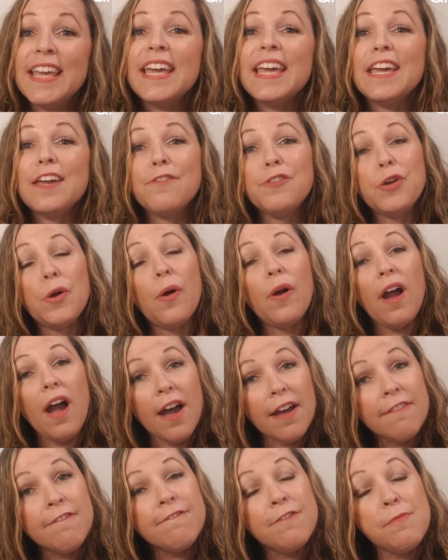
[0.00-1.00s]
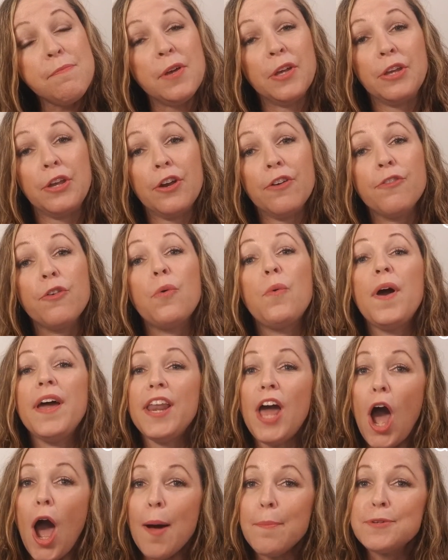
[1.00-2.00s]
If you're unfamiliar for what
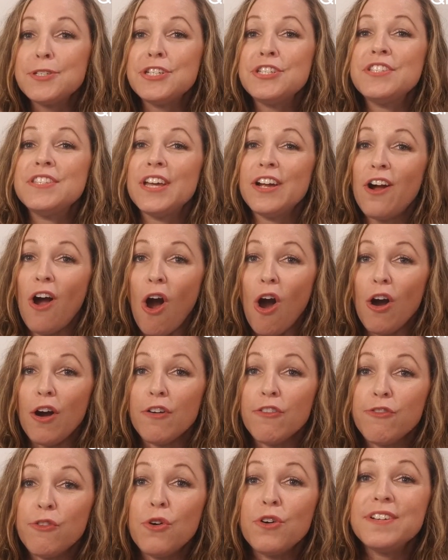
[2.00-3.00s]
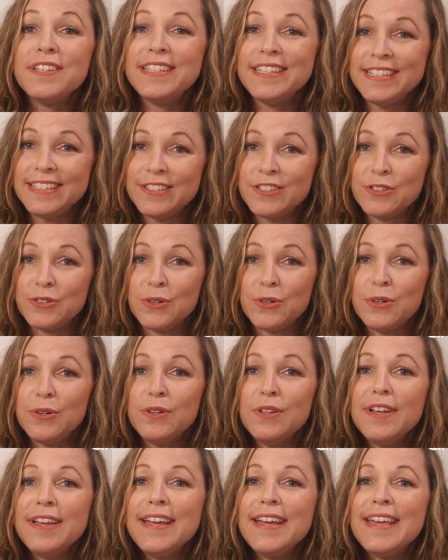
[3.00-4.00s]
options there are for TESOL,
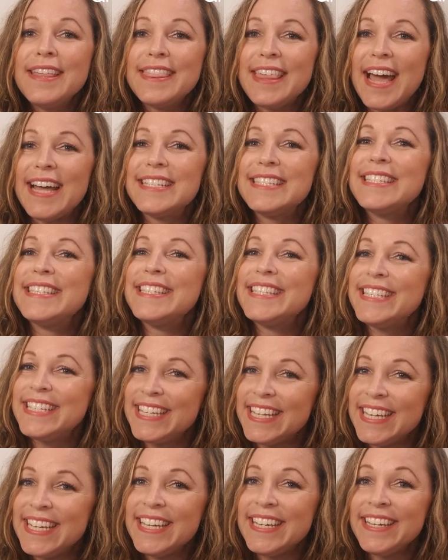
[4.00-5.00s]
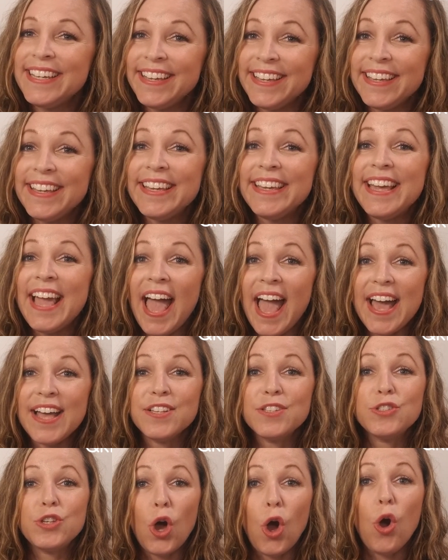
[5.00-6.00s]
that's
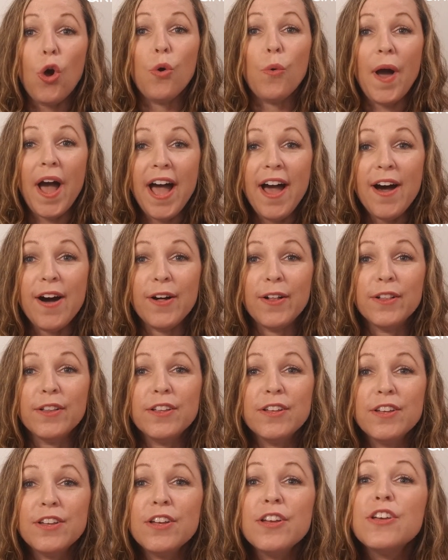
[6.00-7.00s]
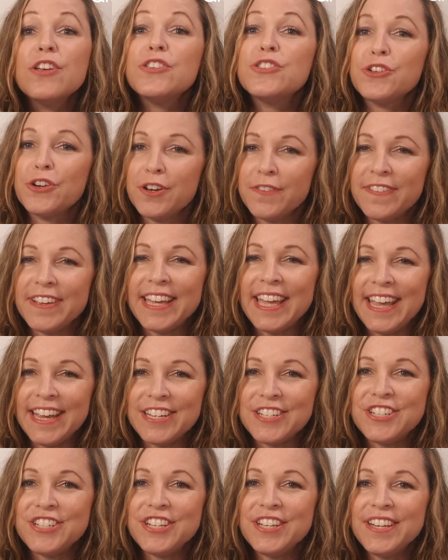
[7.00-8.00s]
TESOL
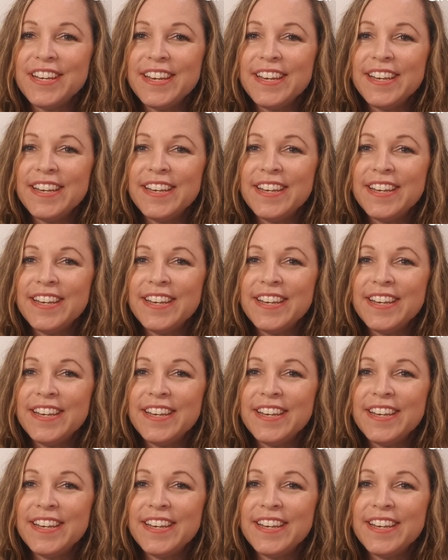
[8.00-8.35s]
certification,